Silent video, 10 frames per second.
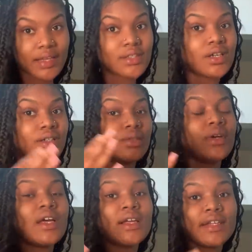So
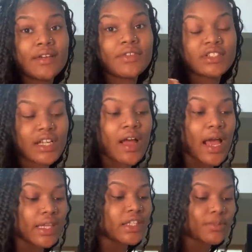definitely check out
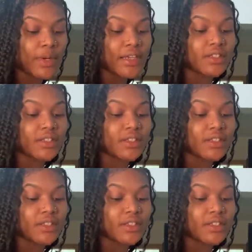AliExpress.